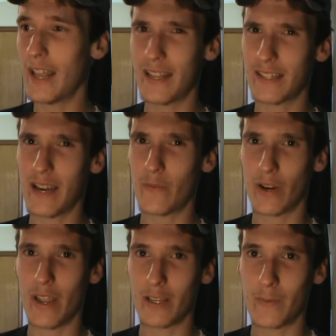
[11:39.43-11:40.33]
It is not
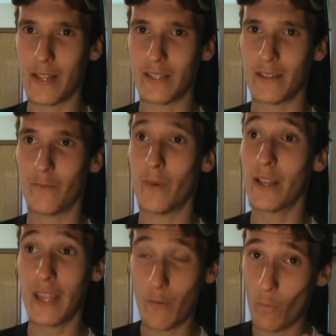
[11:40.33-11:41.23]
very expensive,
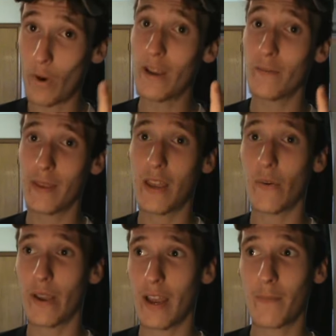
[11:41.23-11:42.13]
but it will be
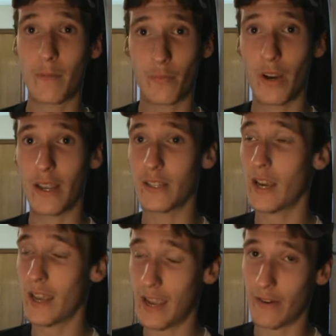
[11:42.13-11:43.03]
going up in price.
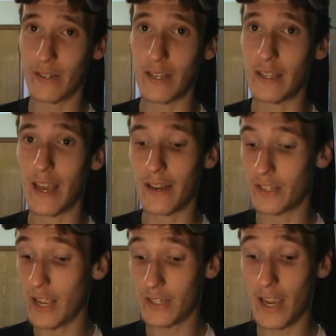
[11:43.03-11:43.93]
I guarantee that.
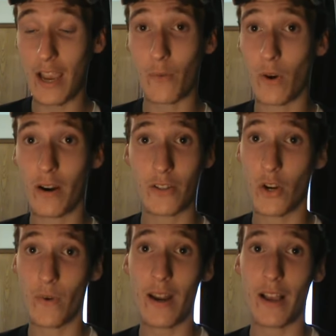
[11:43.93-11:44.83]
Jet Jaguar has
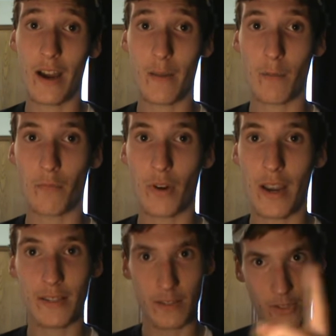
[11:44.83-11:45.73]
already gone up in
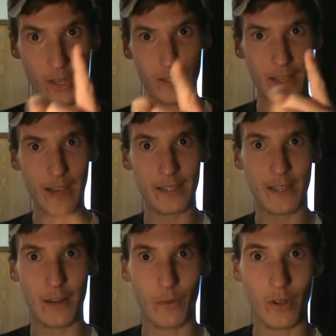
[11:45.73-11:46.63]
price, just like I
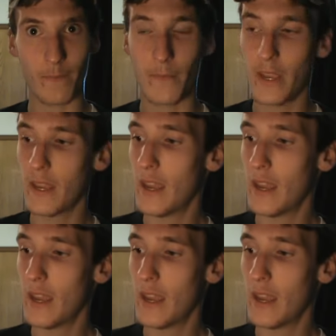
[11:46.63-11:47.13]
said it would.